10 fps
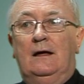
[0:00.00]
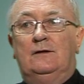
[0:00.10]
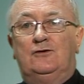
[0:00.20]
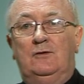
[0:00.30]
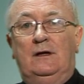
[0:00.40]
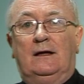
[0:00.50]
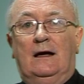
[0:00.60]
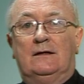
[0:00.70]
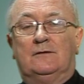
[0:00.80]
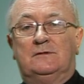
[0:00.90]
The Julian
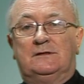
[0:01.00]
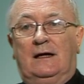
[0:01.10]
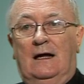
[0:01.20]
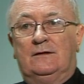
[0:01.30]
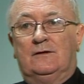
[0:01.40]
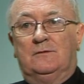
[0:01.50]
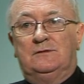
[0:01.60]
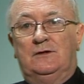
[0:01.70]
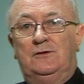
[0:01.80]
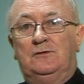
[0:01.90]
calendar was the calendar that
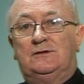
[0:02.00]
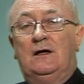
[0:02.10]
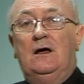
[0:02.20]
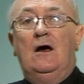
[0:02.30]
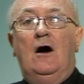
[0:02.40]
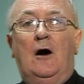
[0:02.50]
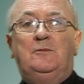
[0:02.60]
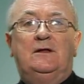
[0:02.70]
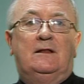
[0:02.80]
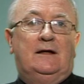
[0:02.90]
was in use
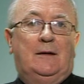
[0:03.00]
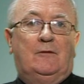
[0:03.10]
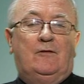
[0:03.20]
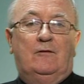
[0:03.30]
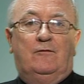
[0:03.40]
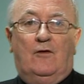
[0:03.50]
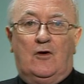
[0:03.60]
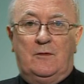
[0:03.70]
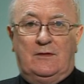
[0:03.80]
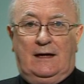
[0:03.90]
up to the time of a
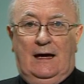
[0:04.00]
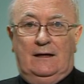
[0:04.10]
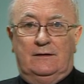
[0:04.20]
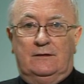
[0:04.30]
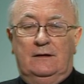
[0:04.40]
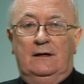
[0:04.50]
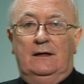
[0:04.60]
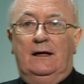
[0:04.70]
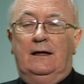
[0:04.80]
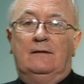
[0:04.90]
reform of the calendar
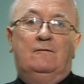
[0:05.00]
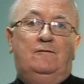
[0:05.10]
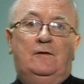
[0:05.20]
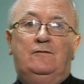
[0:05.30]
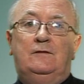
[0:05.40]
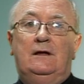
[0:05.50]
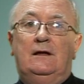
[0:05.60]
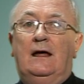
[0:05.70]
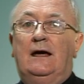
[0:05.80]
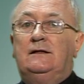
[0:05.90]
in
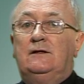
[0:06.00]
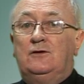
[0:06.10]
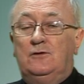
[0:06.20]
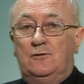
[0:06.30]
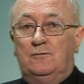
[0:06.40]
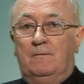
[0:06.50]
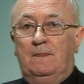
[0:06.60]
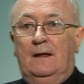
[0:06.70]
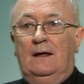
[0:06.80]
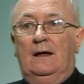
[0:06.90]
1582,
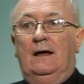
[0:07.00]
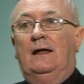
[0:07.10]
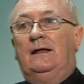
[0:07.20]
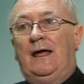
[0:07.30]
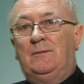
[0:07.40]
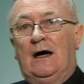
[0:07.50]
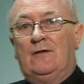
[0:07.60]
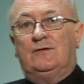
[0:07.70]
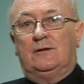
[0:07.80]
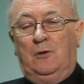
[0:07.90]
named
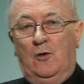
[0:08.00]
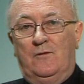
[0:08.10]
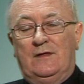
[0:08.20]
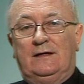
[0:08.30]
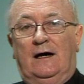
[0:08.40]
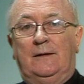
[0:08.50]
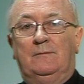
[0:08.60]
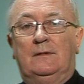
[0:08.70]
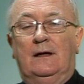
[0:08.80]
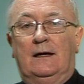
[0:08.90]
after the Pope at the
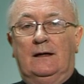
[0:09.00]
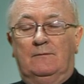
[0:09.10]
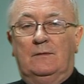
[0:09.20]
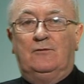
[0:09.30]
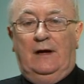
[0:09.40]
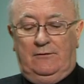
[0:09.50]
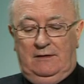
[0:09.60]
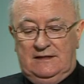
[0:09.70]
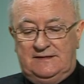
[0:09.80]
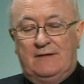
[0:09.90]
time,
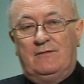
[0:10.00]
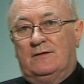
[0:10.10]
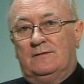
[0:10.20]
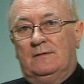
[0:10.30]
Gregory VII.